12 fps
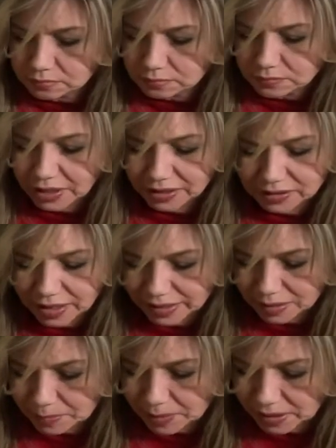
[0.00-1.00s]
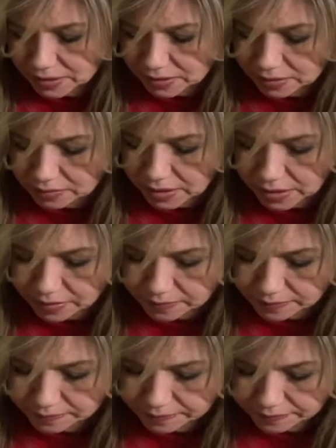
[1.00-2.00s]
They lied about it. Okay.
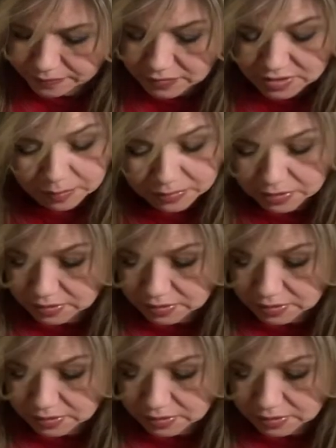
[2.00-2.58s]
Something.